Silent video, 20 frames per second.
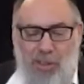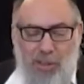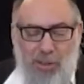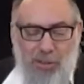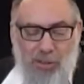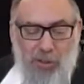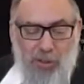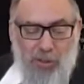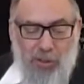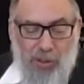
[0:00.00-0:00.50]

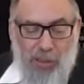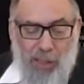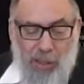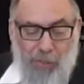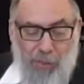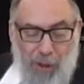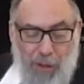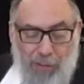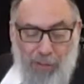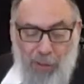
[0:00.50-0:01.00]
So, in
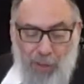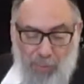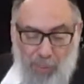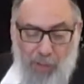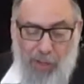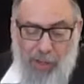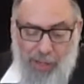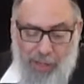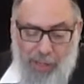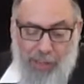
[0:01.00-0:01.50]
fact, the
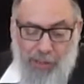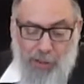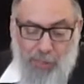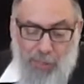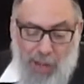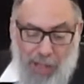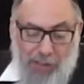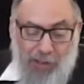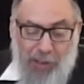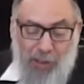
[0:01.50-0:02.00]
Gemara asks,
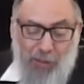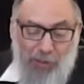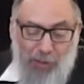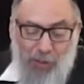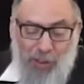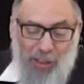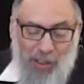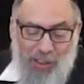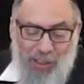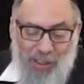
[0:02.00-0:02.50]
Maskif
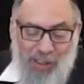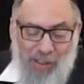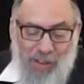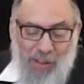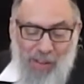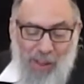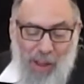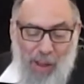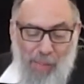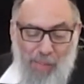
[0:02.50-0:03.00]
la
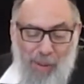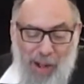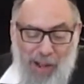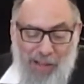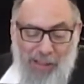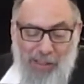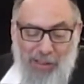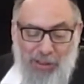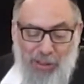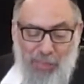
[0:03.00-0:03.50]

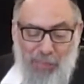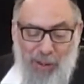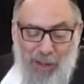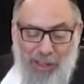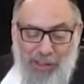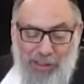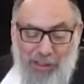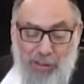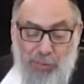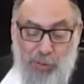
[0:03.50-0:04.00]
Abayis
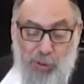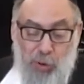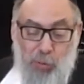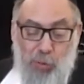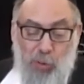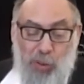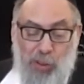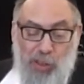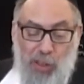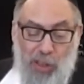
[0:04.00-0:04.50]
says we should
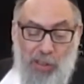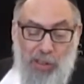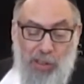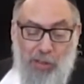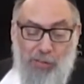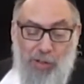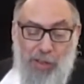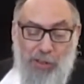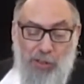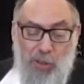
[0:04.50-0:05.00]
la
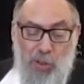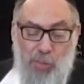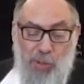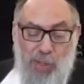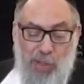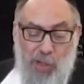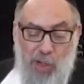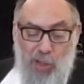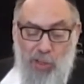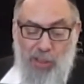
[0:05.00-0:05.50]
yadol
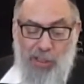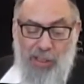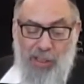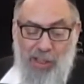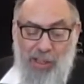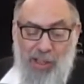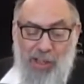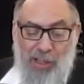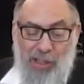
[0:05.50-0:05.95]
v'asome kole.